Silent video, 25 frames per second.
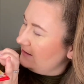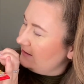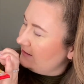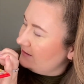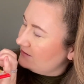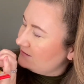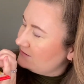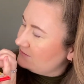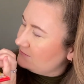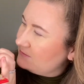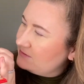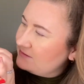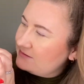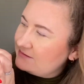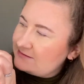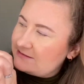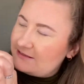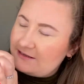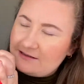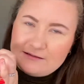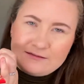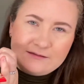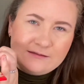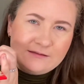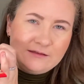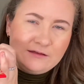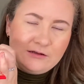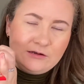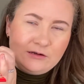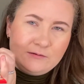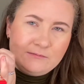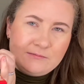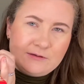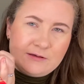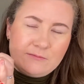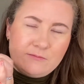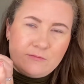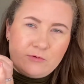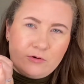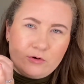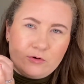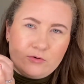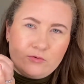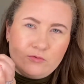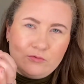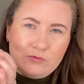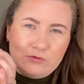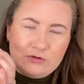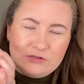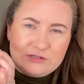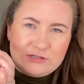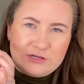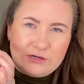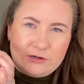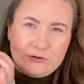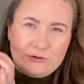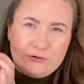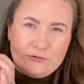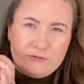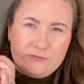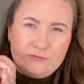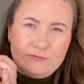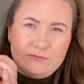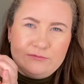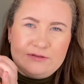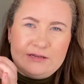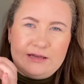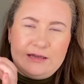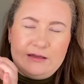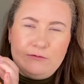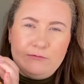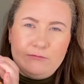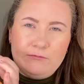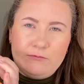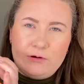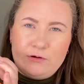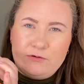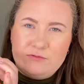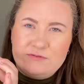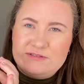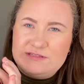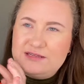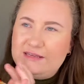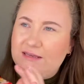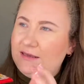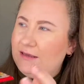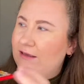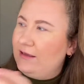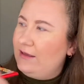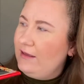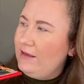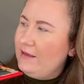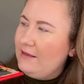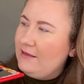This one's a little bit more cool toned and rosy.